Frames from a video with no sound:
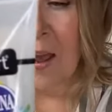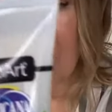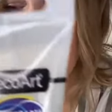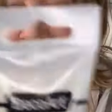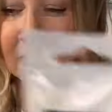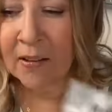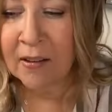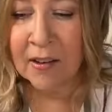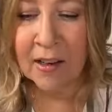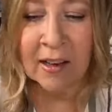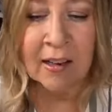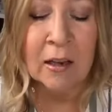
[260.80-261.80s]
And
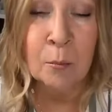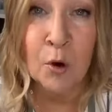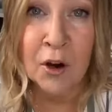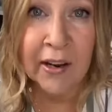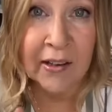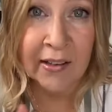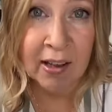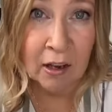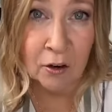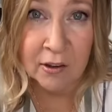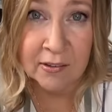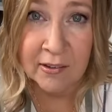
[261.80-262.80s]
any brand
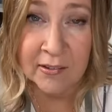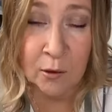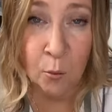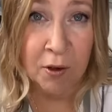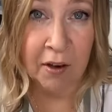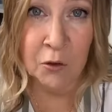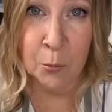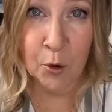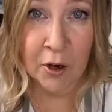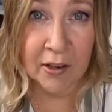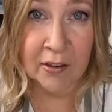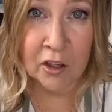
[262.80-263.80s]
carries it. So whatever
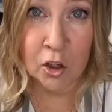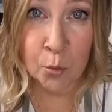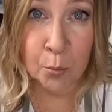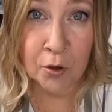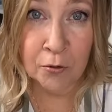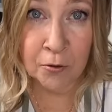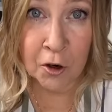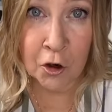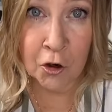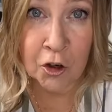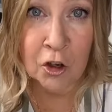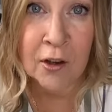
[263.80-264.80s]
brand you
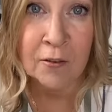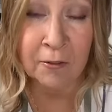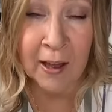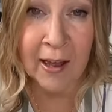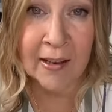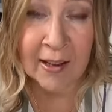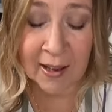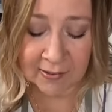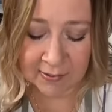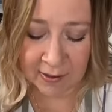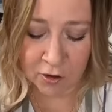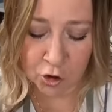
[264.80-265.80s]
prefer, you can find a
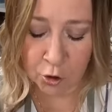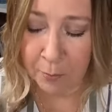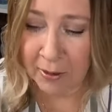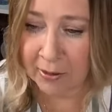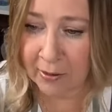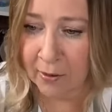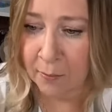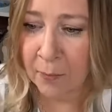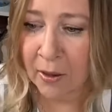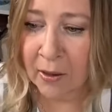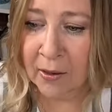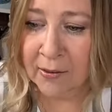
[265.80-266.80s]
texture
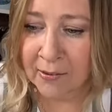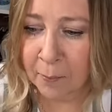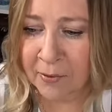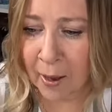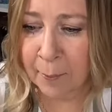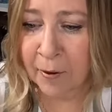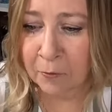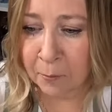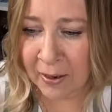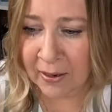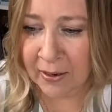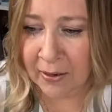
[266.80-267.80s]
medium, some type of
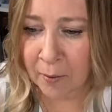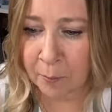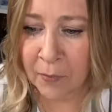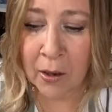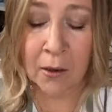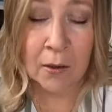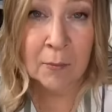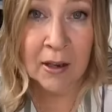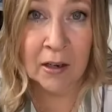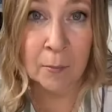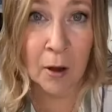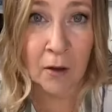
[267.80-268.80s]
medium.
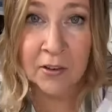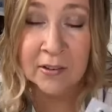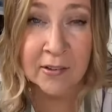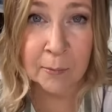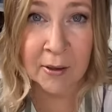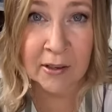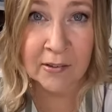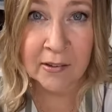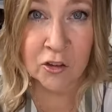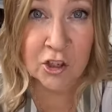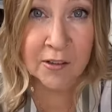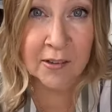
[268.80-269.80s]
Medium obviously means
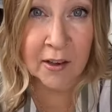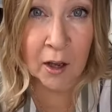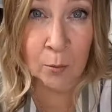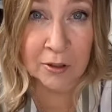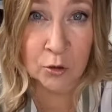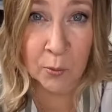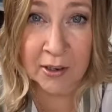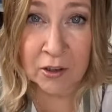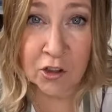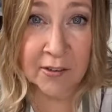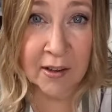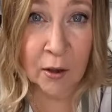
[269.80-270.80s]
it's just a go-between. It
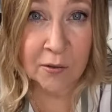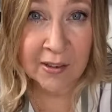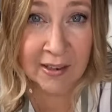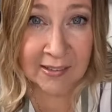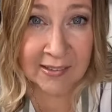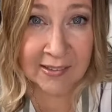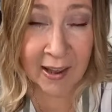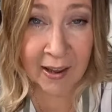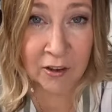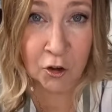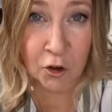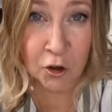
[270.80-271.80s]
just goes
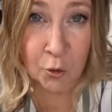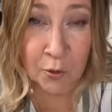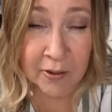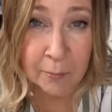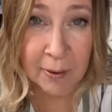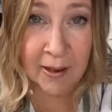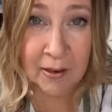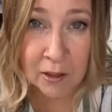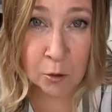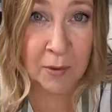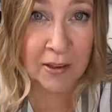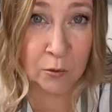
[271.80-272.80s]
inside your acrylic paint.
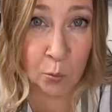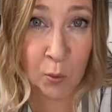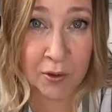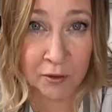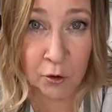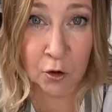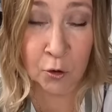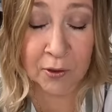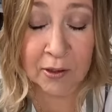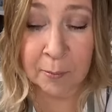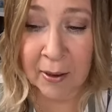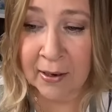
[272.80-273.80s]
You mix with your
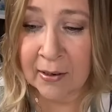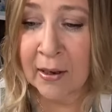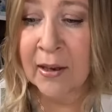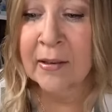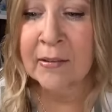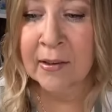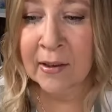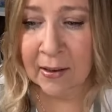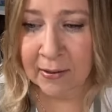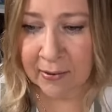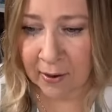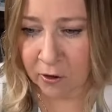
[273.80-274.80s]
acrylic paint to
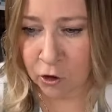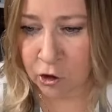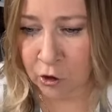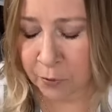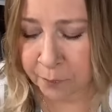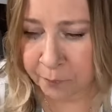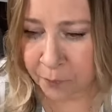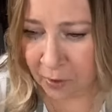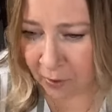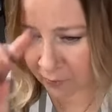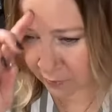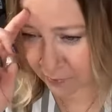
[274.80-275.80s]
get texture.
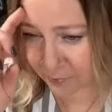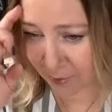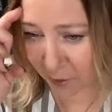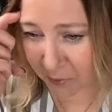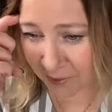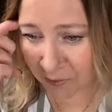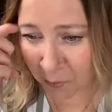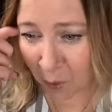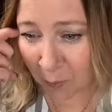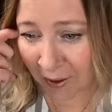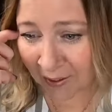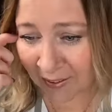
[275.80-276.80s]
So this will